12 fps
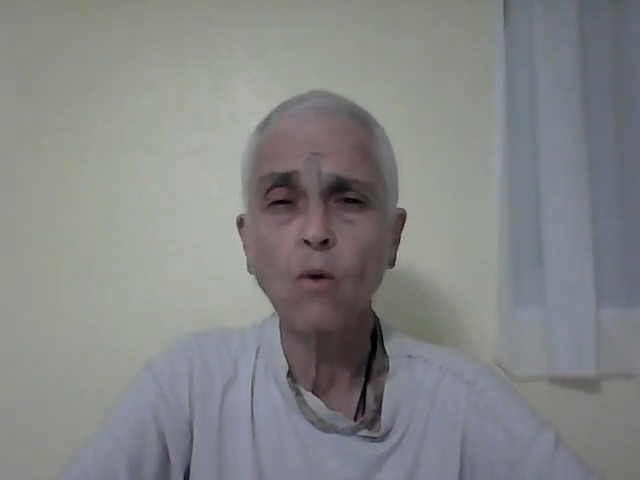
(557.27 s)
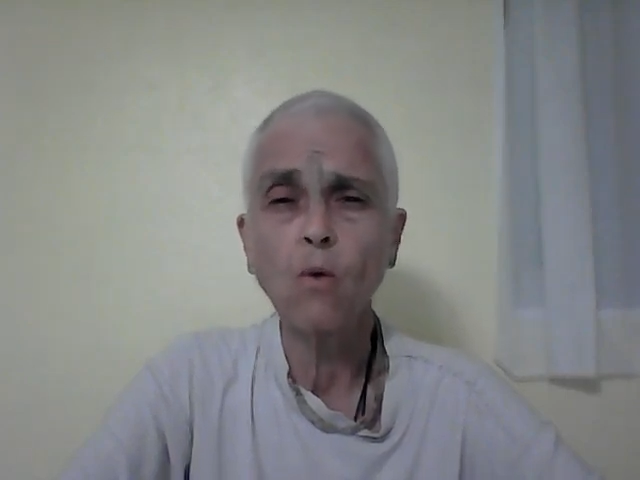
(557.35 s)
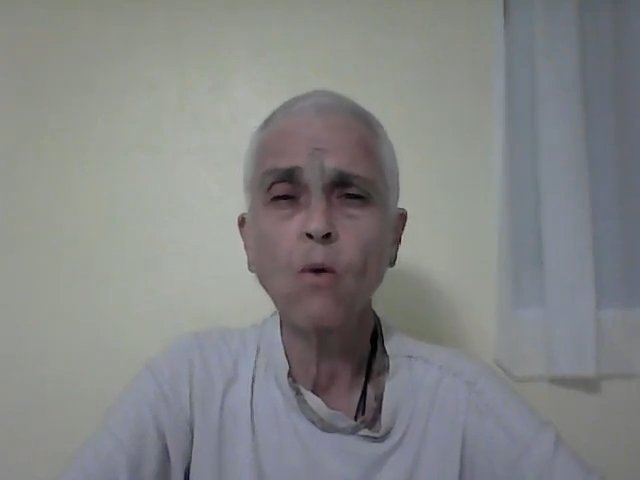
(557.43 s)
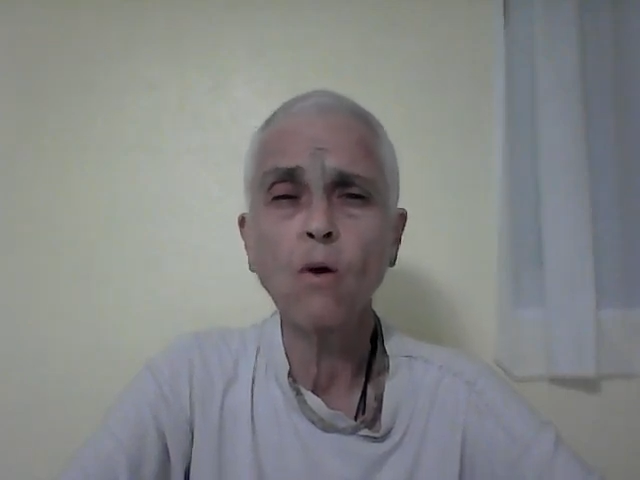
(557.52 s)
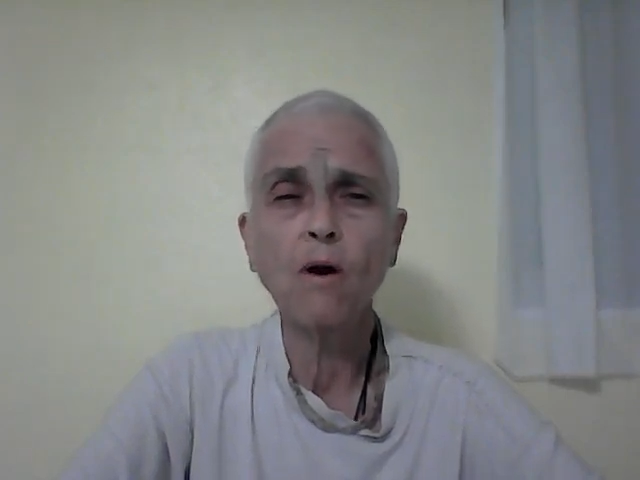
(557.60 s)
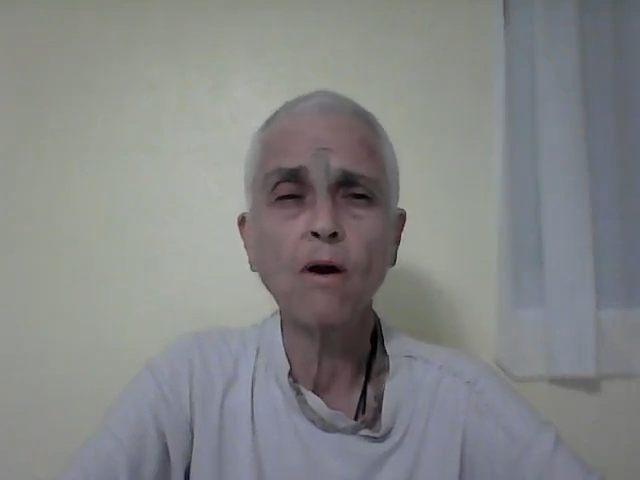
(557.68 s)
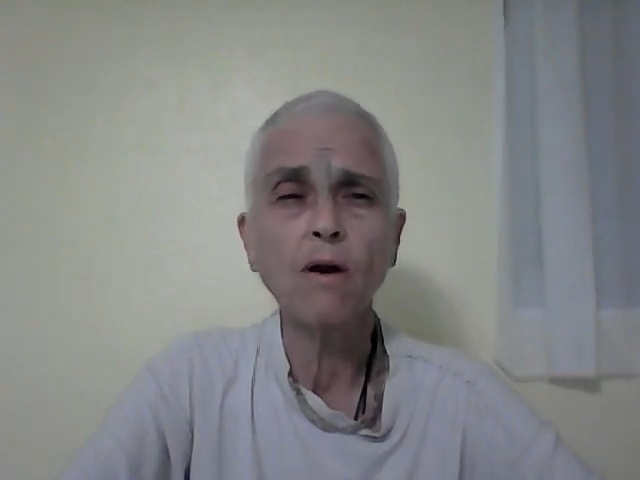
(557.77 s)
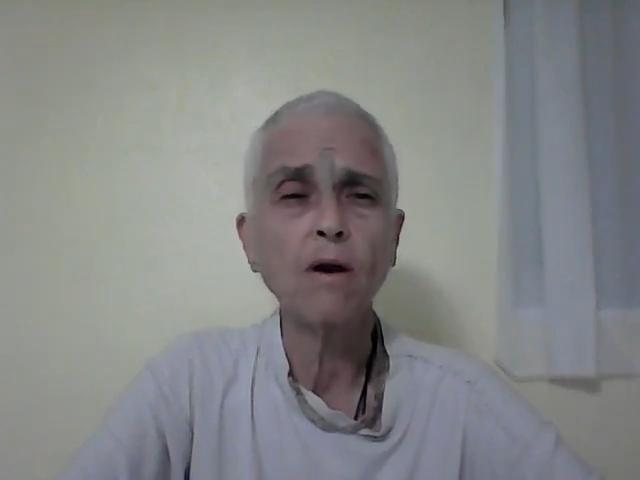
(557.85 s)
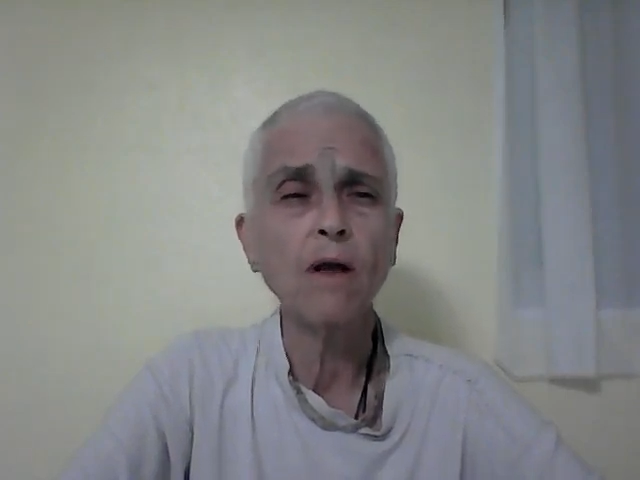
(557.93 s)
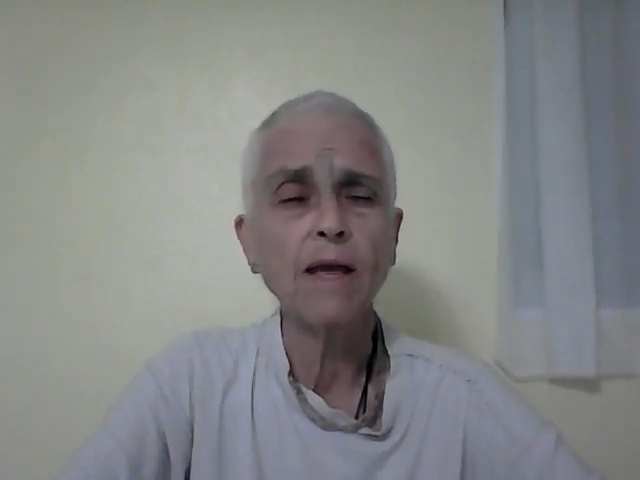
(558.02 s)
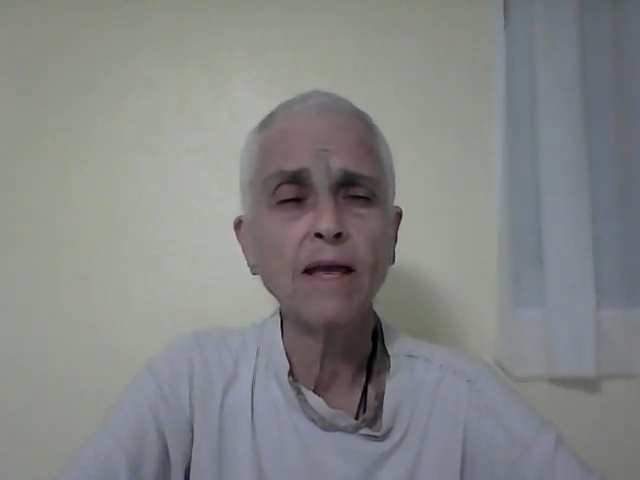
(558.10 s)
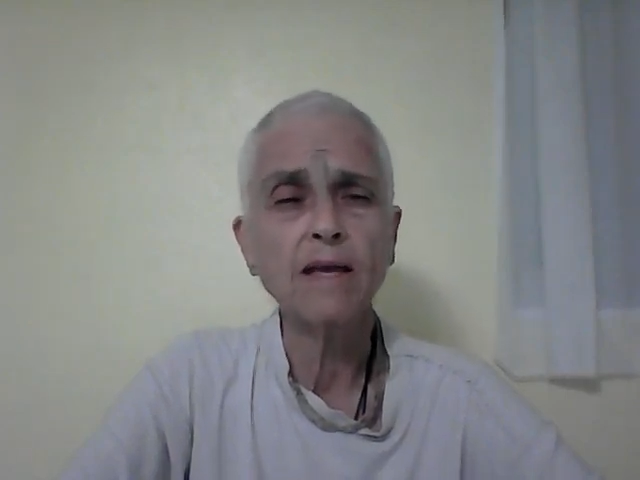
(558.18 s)
or
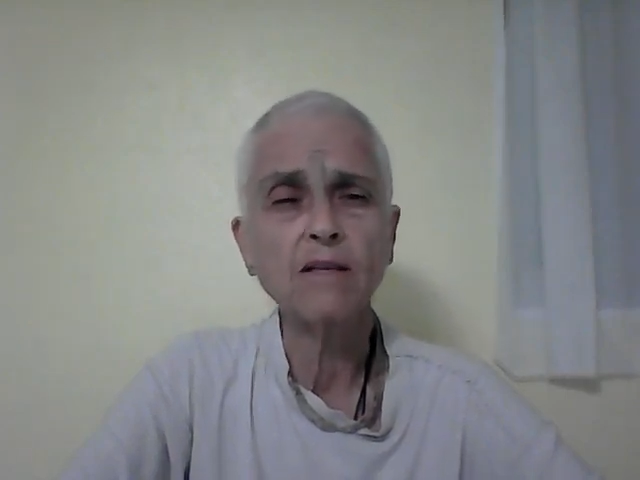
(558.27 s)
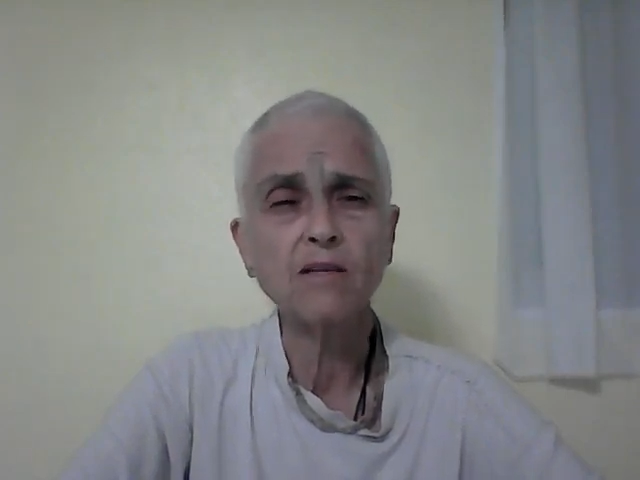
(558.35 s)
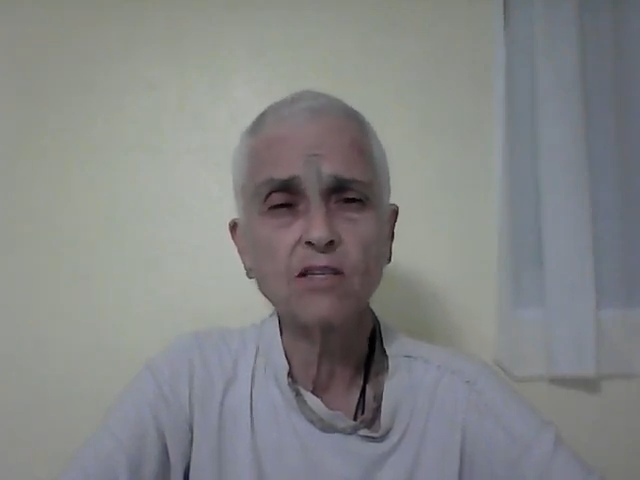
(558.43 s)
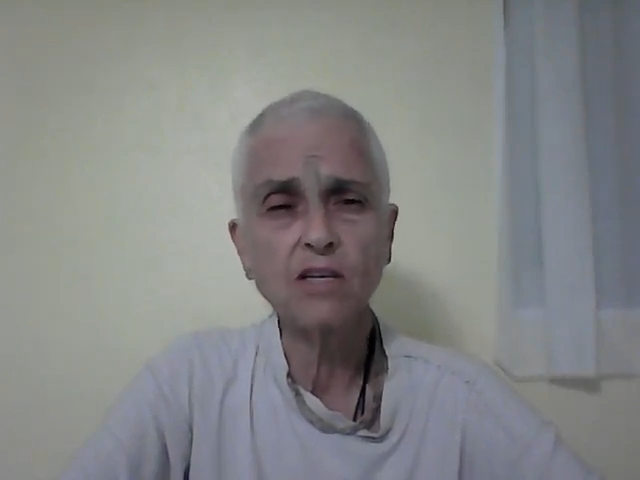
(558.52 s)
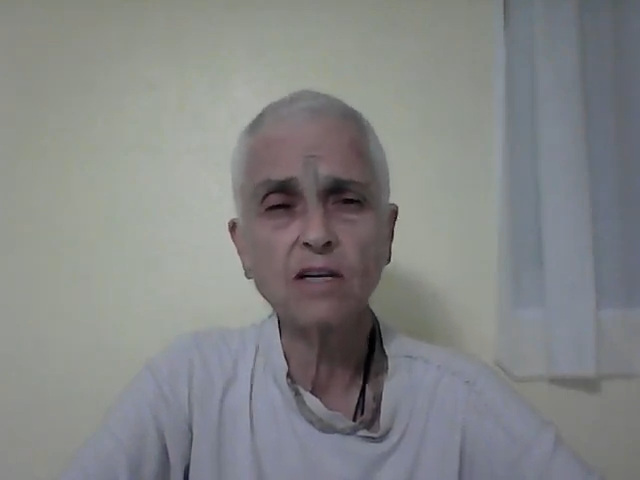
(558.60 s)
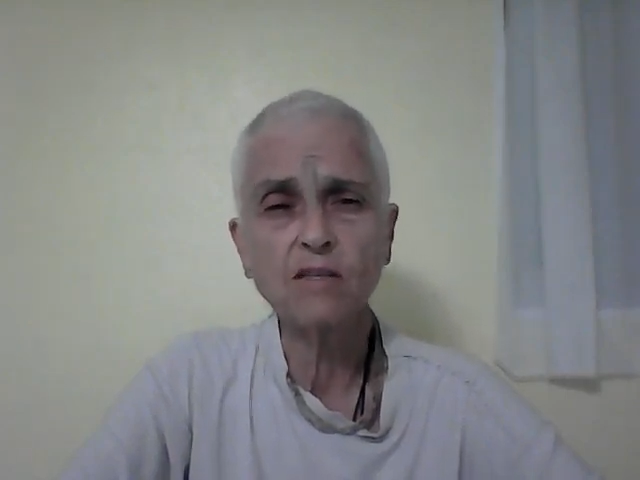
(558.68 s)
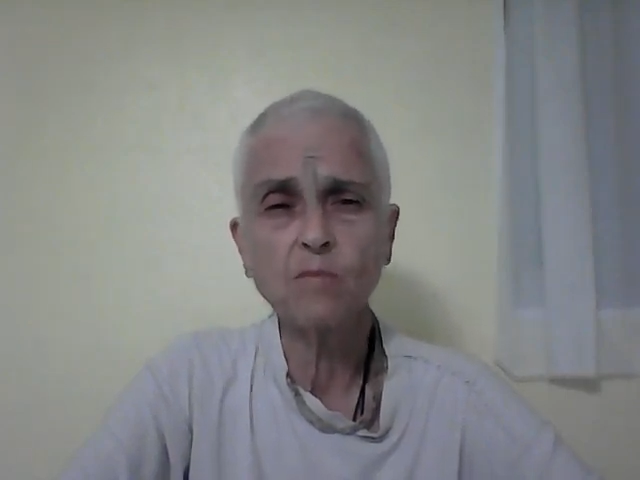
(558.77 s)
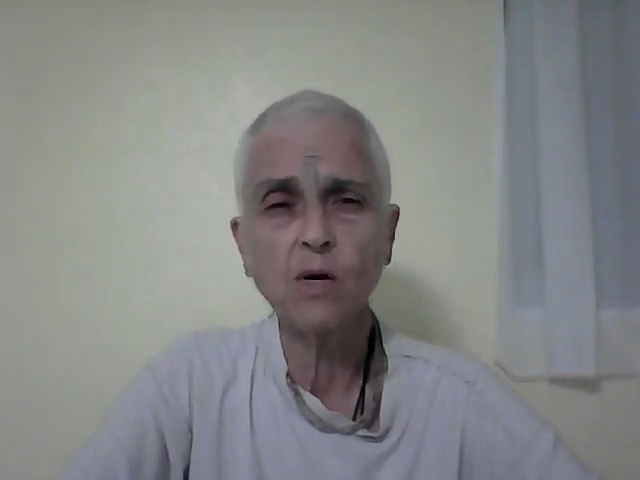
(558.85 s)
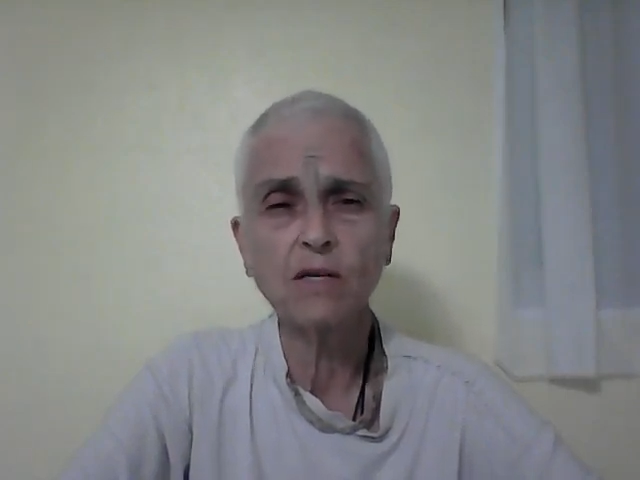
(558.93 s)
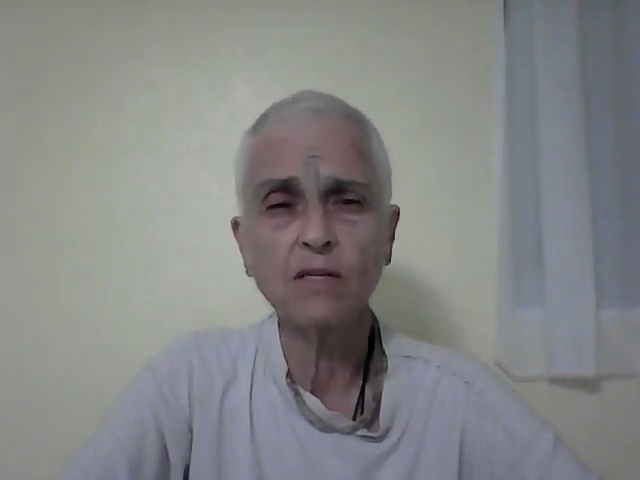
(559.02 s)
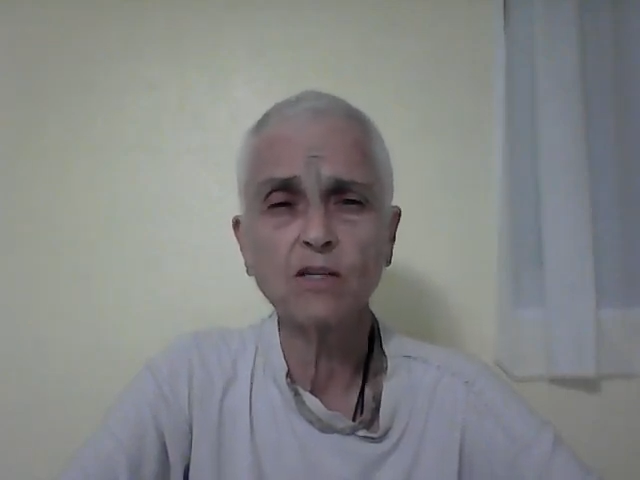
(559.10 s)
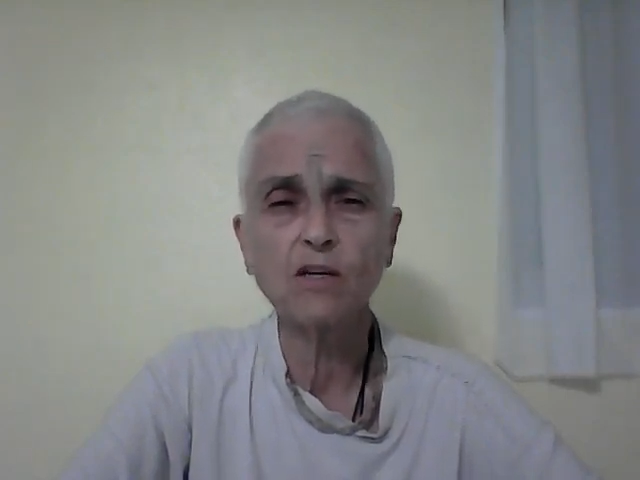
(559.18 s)
in the 6
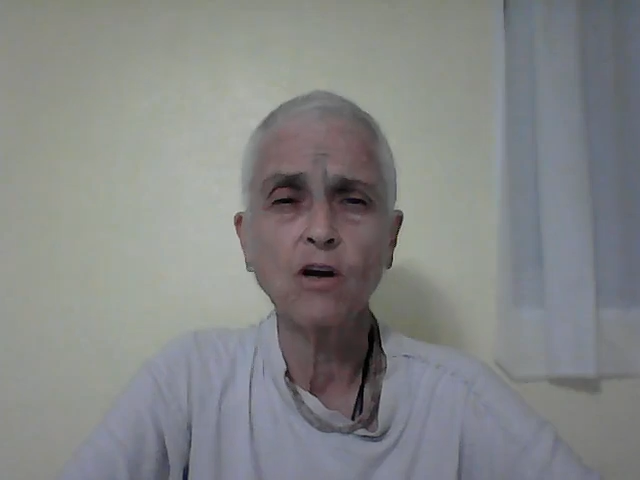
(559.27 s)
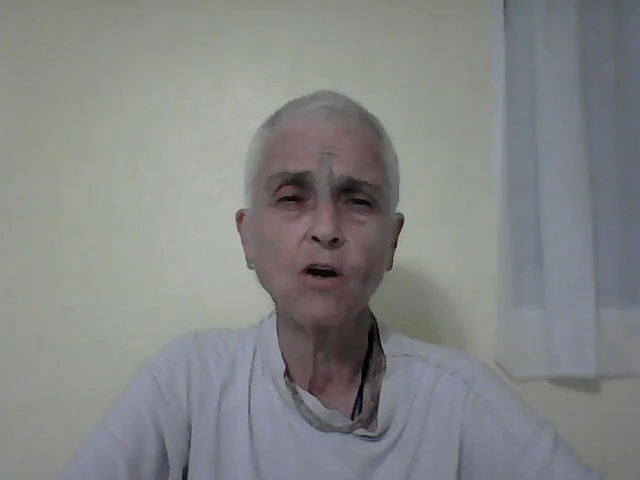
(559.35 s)
months